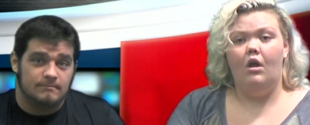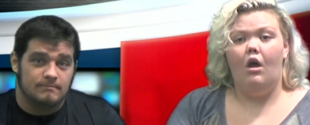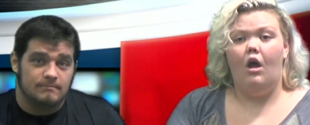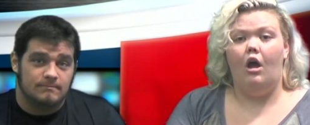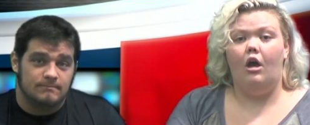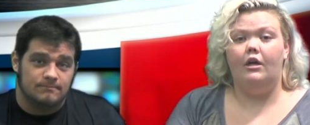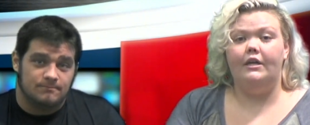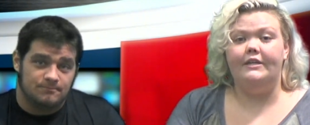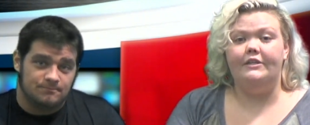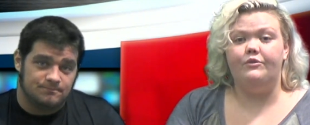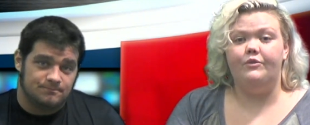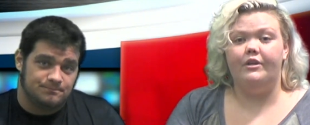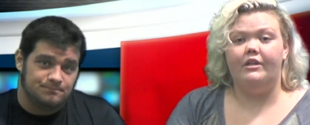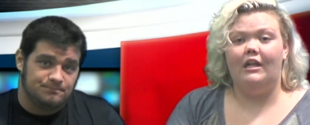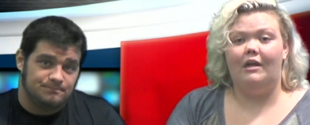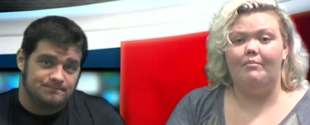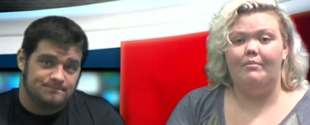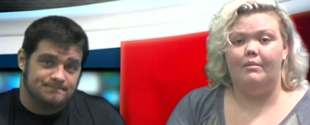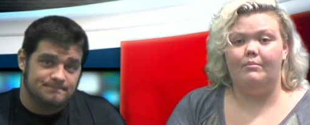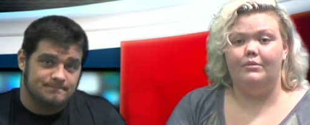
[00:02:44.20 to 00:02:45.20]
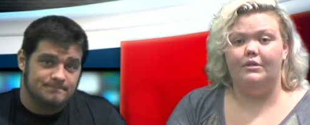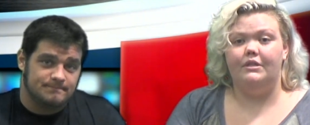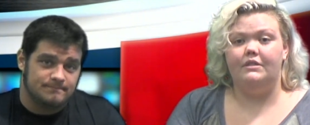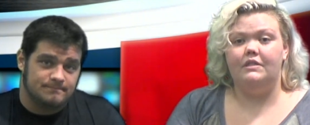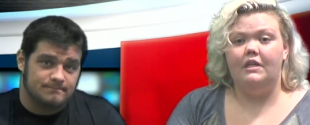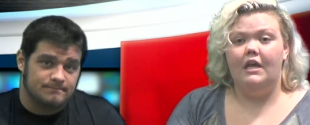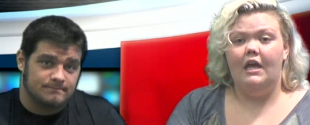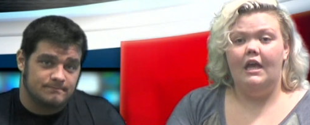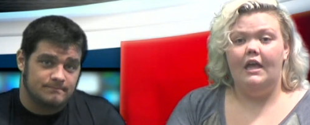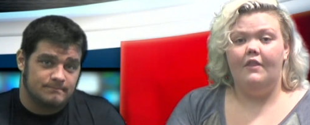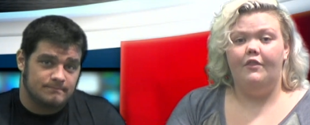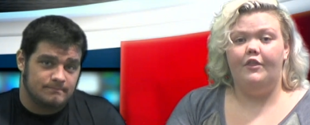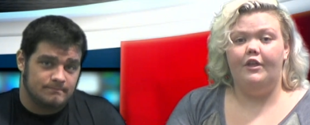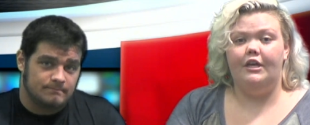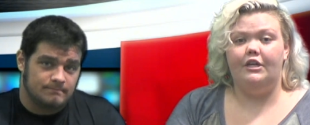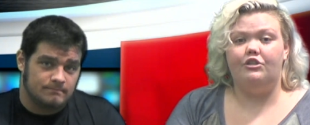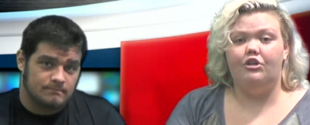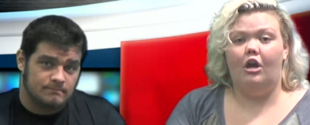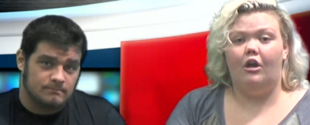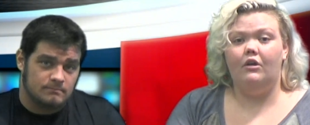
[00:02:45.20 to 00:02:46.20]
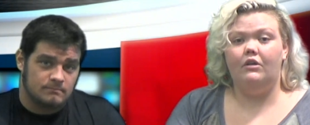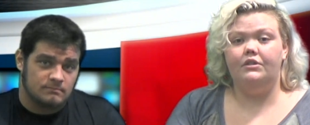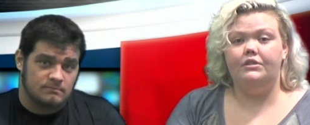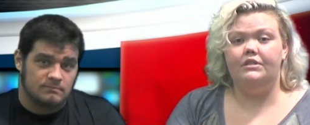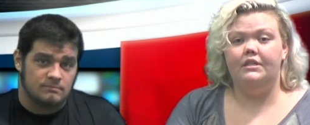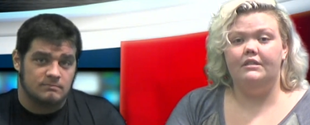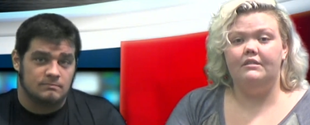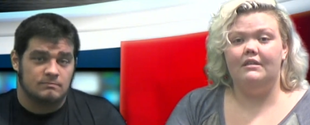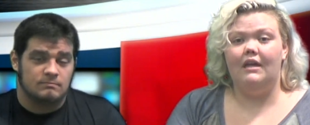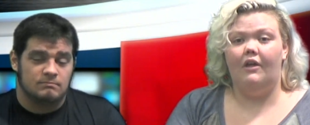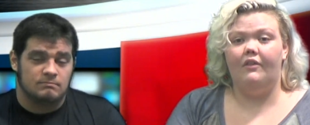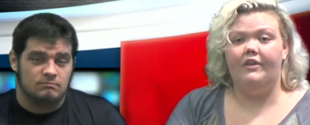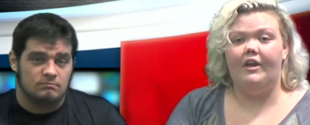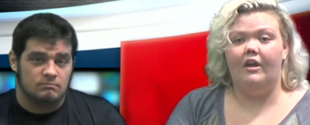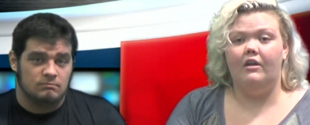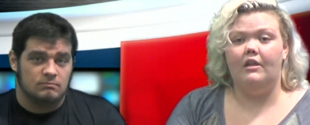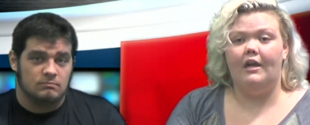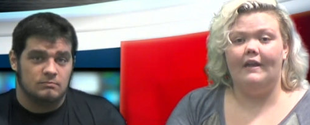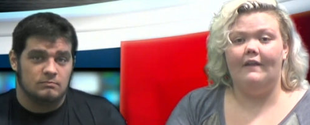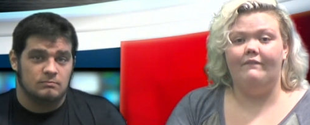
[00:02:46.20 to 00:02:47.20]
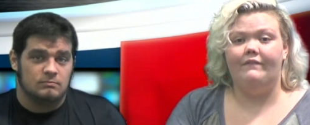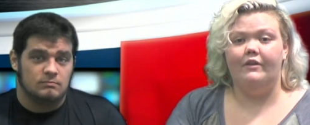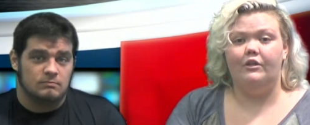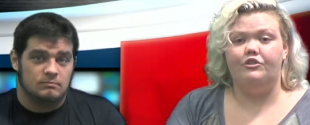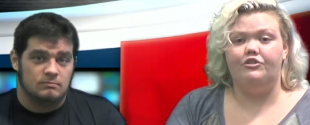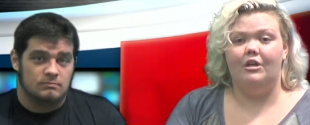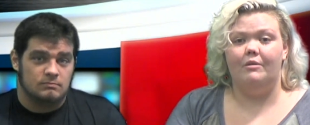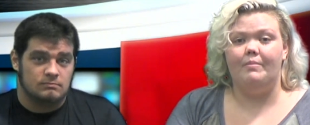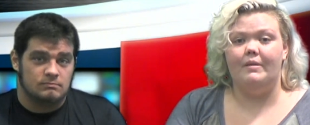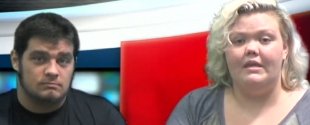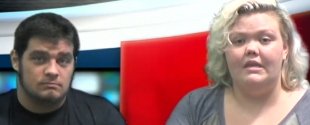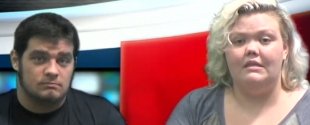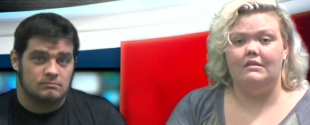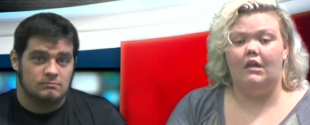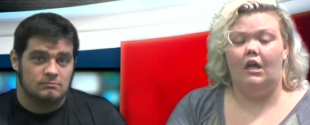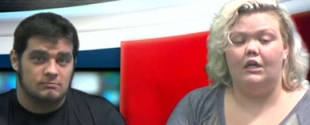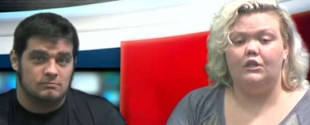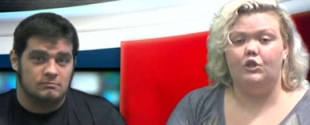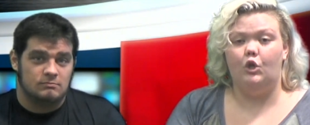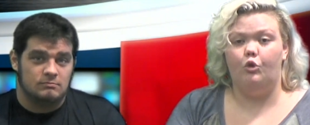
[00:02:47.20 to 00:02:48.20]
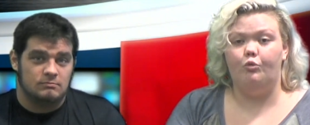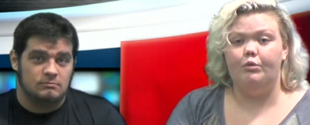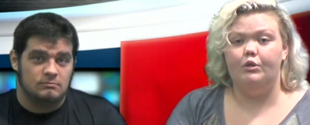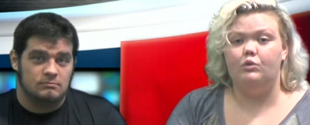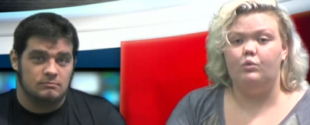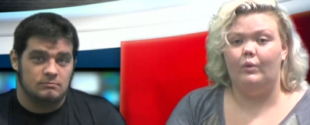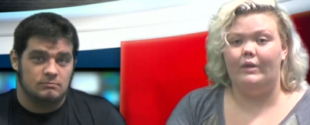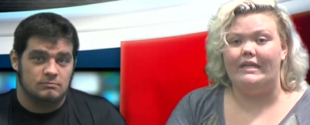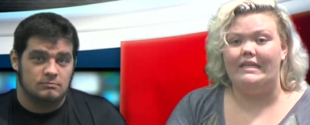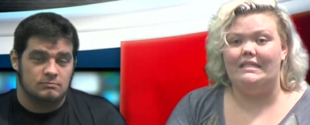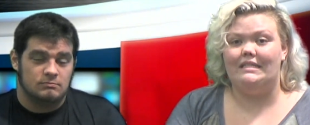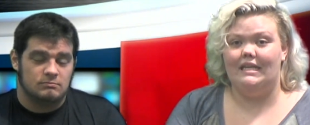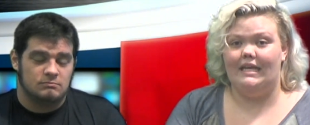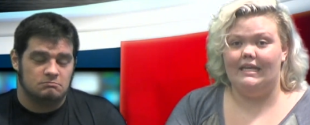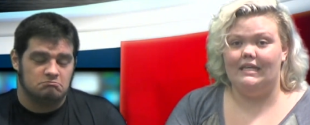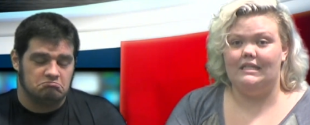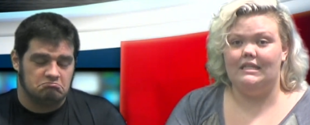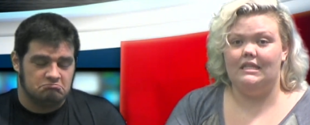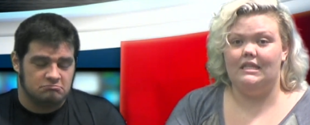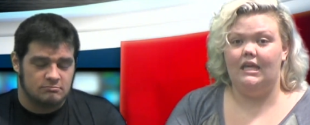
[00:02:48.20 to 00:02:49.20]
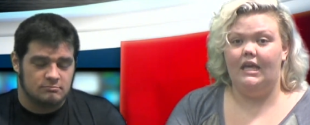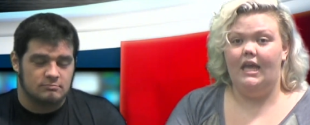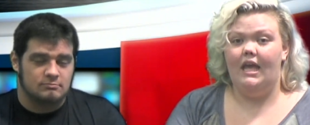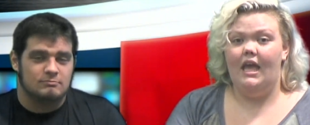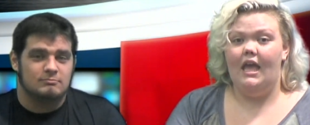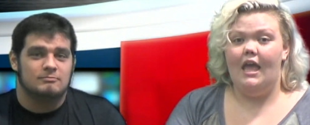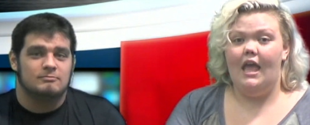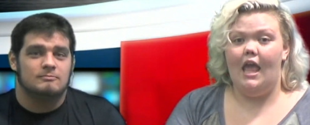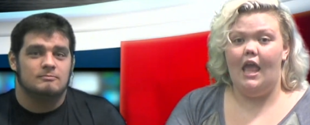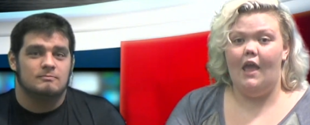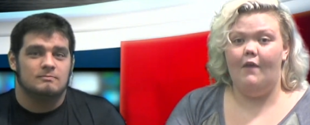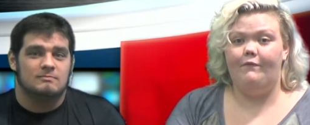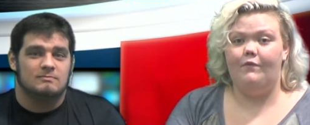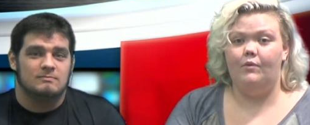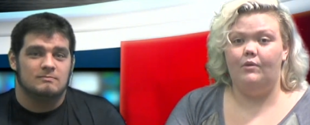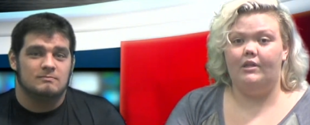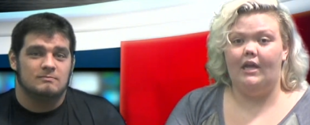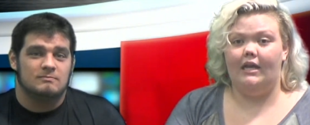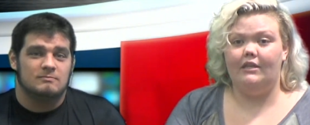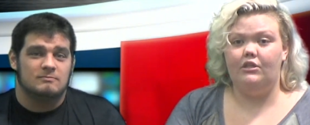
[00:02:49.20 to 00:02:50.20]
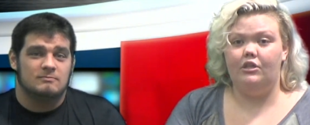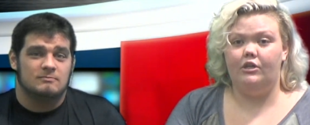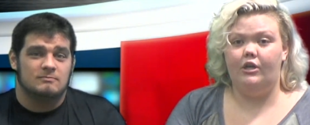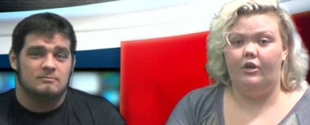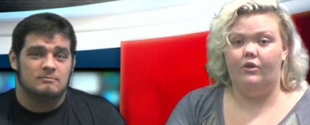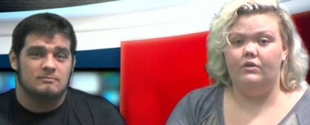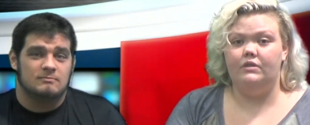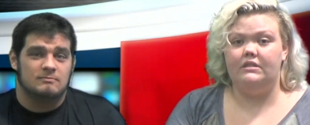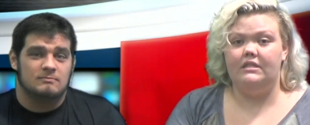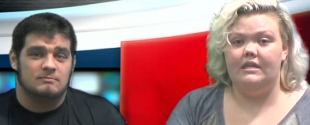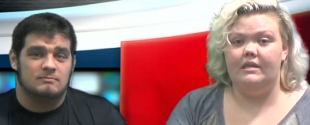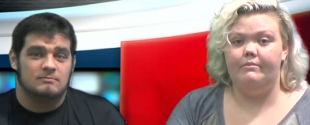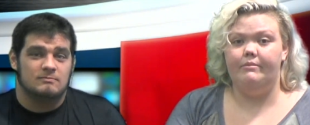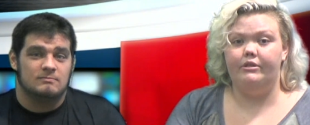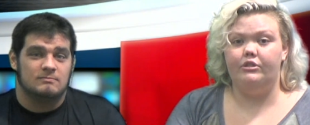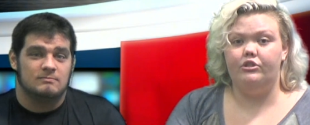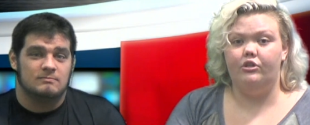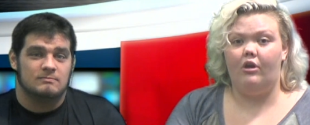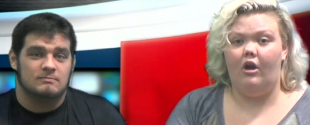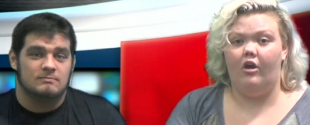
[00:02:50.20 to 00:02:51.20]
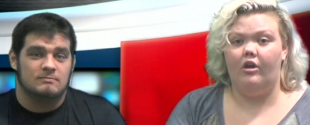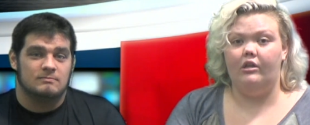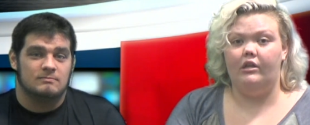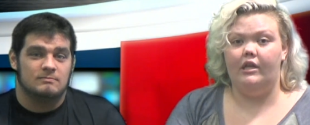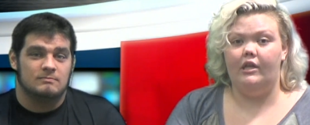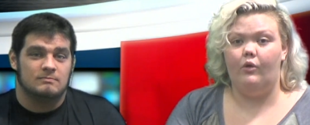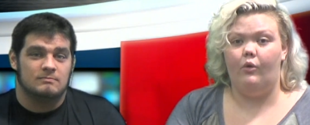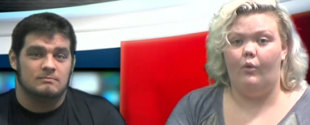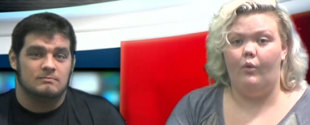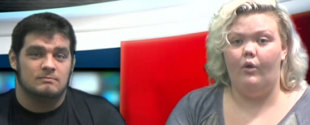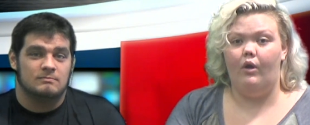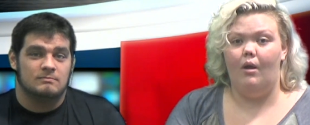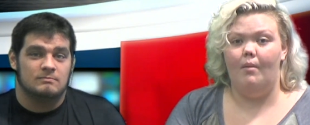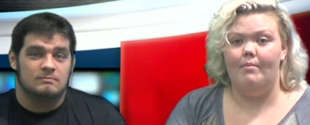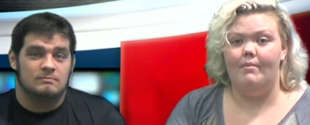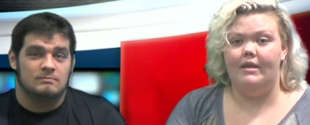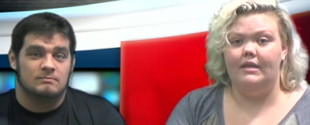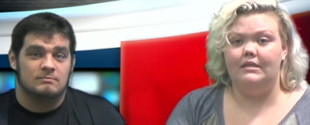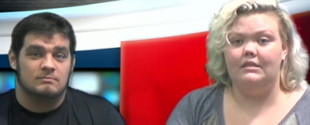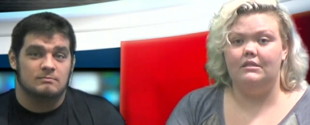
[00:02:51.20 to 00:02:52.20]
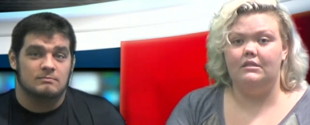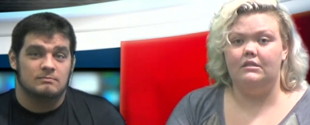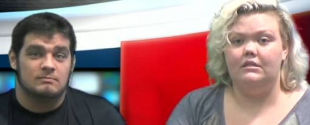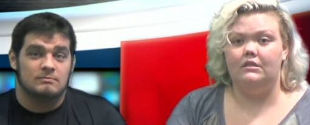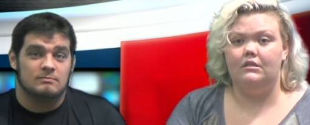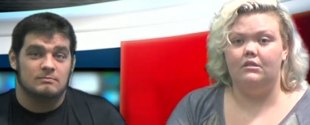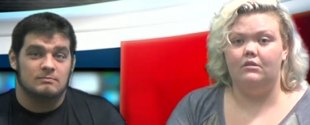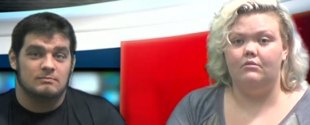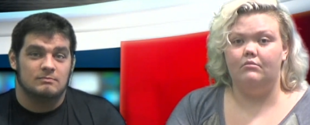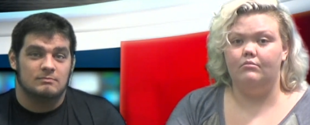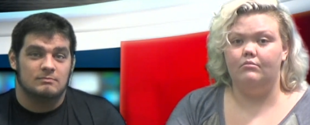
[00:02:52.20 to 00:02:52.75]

Speaker 1: All History Club members, the Charleston, South Carolina field trip is October 26th. If you would like to go, see Mr. Hartley or Miss...